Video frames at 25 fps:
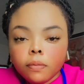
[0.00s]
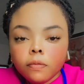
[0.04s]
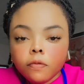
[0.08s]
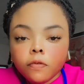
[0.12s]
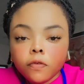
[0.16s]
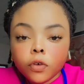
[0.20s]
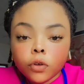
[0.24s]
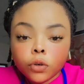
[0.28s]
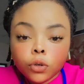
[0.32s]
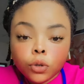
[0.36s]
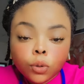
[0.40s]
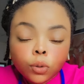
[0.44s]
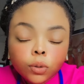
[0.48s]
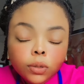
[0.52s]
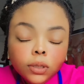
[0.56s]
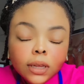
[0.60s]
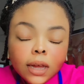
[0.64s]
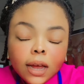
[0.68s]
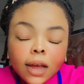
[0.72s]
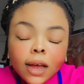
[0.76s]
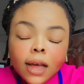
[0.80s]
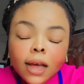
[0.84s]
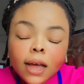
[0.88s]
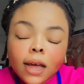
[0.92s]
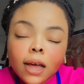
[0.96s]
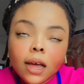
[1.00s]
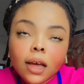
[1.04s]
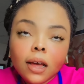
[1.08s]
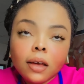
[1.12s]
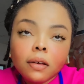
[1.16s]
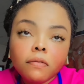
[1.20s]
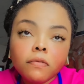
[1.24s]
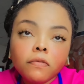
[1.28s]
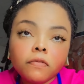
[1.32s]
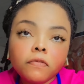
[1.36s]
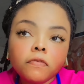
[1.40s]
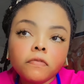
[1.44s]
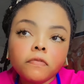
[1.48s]
For those that
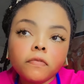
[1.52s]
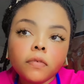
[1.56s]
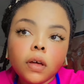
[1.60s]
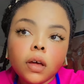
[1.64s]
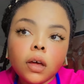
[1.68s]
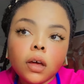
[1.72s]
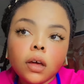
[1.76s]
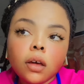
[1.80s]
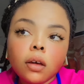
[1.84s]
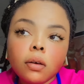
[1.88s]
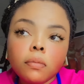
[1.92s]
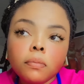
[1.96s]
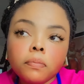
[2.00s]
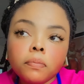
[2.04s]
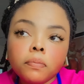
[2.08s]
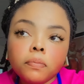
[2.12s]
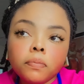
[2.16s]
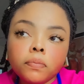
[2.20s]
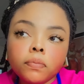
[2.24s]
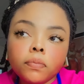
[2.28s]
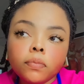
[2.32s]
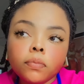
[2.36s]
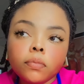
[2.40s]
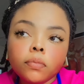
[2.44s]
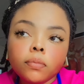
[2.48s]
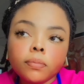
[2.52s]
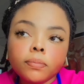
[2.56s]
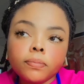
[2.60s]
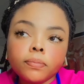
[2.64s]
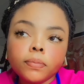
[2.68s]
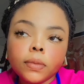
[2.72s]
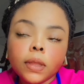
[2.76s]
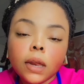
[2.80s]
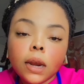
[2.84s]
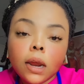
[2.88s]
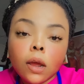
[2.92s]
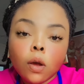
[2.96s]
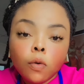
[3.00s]
have
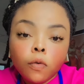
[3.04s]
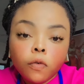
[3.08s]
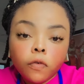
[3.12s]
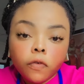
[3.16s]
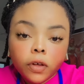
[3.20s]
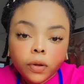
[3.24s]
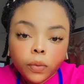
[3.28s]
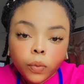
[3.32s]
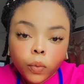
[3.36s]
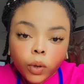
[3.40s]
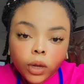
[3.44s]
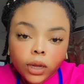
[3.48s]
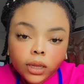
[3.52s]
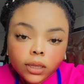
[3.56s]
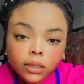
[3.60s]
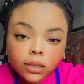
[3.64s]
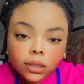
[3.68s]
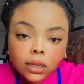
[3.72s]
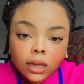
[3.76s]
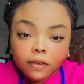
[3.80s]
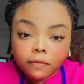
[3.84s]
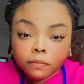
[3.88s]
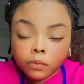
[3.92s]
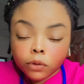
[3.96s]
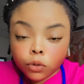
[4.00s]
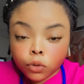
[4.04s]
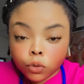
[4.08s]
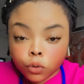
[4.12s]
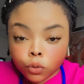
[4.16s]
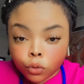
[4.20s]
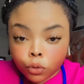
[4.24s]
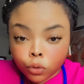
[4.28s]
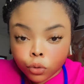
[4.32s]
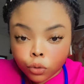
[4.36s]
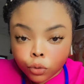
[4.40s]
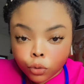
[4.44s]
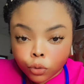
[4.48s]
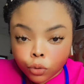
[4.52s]
that are overweight, that have been
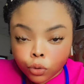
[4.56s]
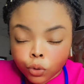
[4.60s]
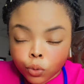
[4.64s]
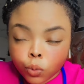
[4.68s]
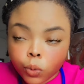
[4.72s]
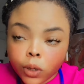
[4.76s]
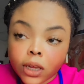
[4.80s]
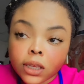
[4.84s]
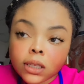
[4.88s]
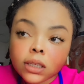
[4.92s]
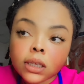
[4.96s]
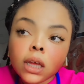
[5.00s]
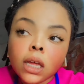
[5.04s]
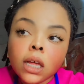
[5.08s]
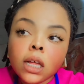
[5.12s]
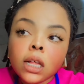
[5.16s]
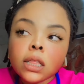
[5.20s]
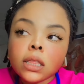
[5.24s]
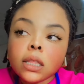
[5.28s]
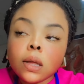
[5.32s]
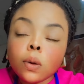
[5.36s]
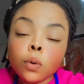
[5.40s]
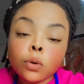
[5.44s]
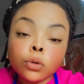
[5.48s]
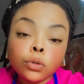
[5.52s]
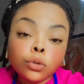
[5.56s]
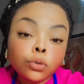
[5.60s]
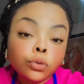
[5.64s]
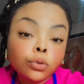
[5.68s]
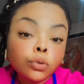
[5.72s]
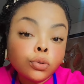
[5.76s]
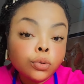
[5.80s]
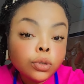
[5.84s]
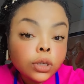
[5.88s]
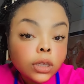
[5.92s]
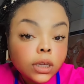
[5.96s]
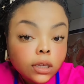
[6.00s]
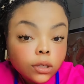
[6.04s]
told to lose weight, that want to
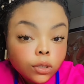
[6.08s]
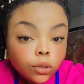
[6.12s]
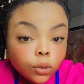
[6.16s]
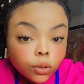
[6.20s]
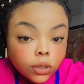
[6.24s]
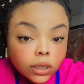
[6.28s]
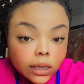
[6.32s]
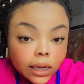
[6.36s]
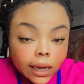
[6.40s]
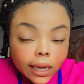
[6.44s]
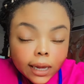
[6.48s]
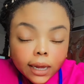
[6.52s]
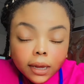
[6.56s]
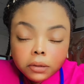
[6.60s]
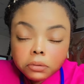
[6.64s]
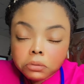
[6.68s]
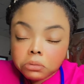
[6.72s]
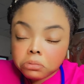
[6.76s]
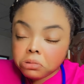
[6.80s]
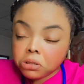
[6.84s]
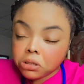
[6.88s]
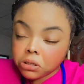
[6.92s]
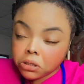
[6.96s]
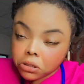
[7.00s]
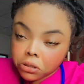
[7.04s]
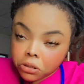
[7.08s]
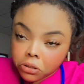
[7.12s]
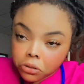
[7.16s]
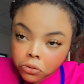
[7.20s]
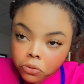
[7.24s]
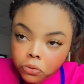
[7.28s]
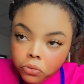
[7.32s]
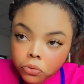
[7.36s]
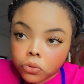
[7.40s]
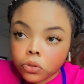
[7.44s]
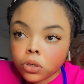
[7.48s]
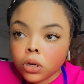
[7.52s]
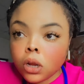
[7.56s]
do keto diet, this is
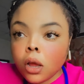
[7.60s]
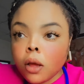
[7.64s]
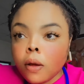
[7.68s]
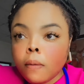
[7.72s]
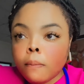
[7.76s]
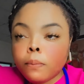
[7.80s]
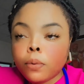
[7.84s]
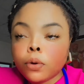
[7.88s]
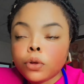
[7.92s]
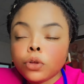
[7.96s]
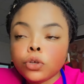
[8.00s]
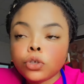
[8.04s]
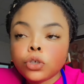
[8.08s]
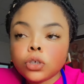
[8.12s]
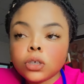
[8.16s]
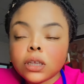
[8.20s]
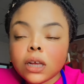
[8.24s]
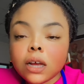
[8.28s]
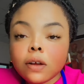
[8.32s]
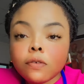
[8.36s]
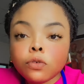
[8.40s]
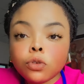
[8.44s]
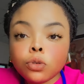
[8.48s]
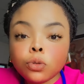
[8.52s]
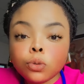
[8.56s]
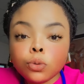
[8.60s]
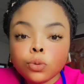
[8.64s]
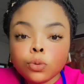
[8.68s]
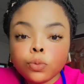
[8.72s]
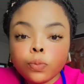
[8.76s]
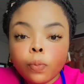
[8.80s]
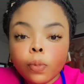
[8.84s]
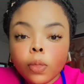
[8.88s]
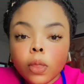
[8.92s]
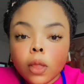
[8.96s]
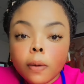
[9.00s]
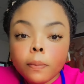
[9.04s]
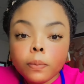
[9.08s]
good, but you just have to
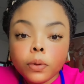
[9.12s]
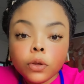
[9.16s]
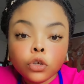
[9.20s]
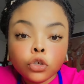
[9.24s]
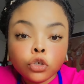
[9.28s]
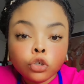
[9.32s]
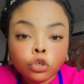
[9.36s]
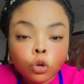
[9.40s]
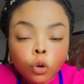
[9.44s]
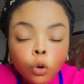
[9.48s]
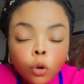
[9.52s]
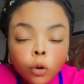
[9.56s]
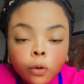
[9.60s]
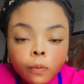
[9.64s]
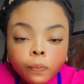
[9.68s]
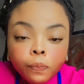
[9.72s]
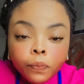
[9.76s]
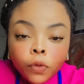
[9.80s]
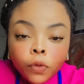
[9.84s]
be sure